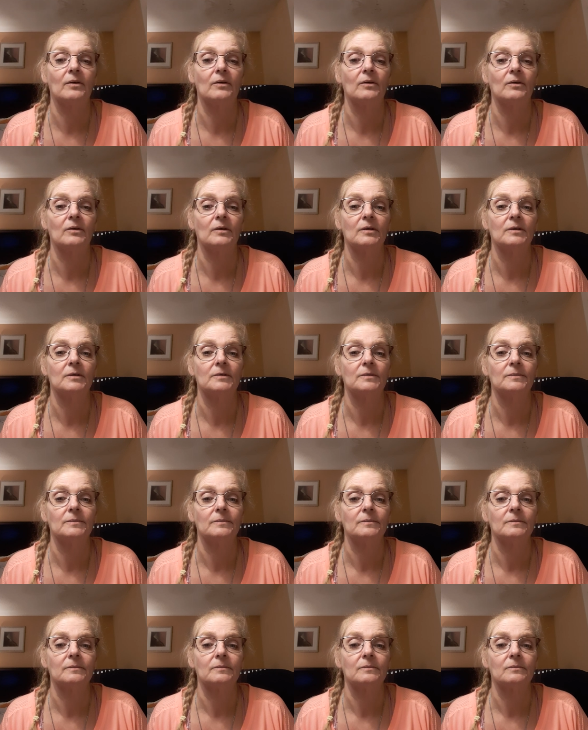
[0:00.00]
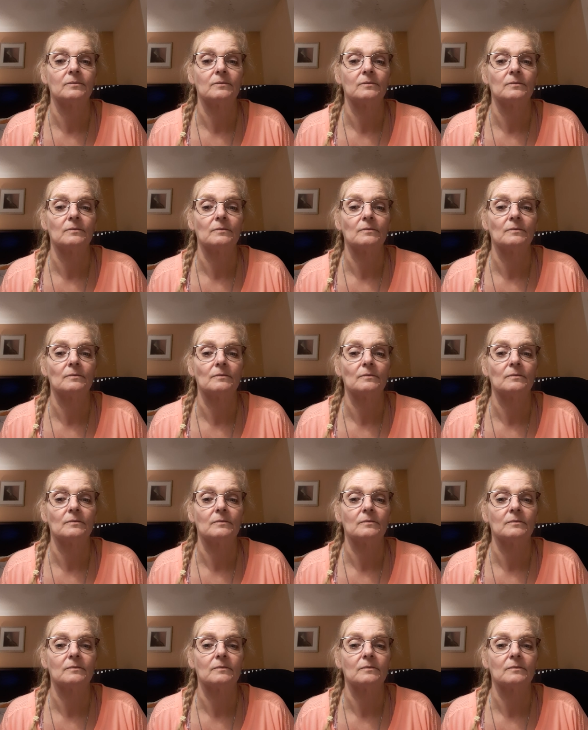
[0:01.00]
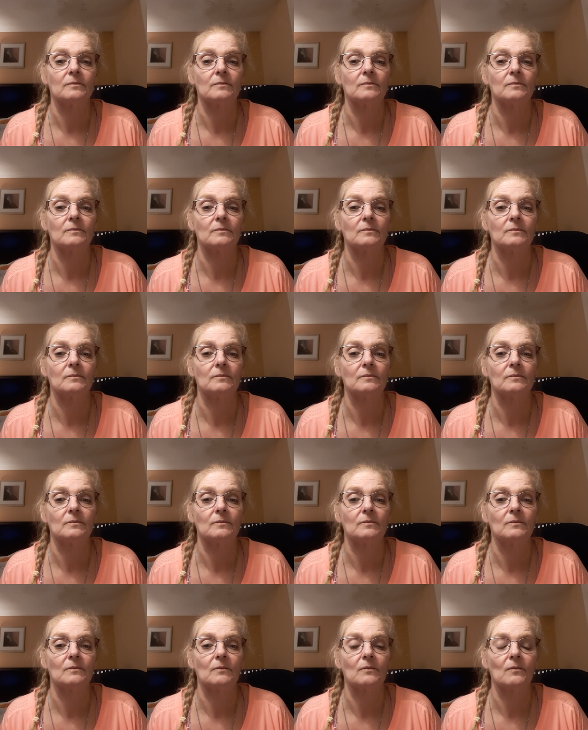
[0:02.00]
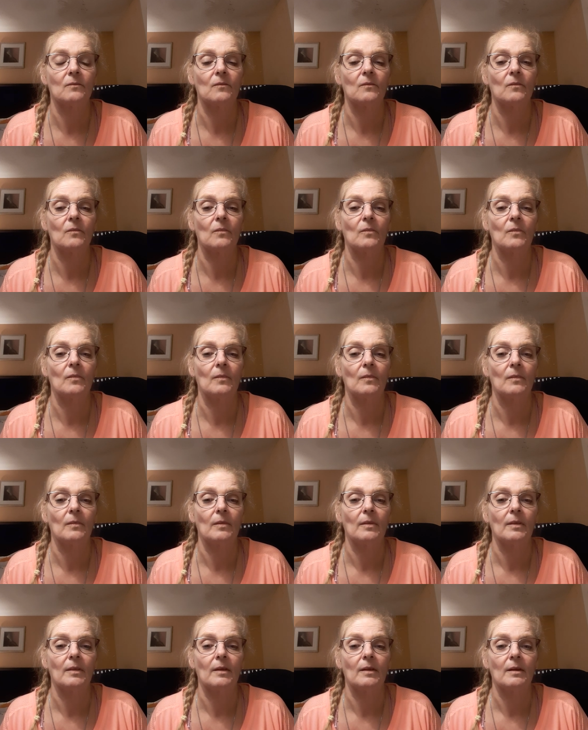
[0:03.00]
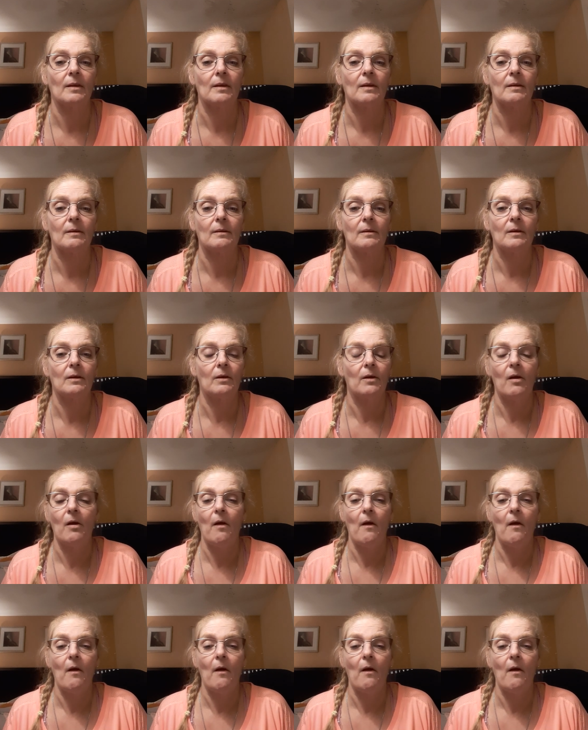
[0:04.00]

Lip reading: No one is speaking in this clip.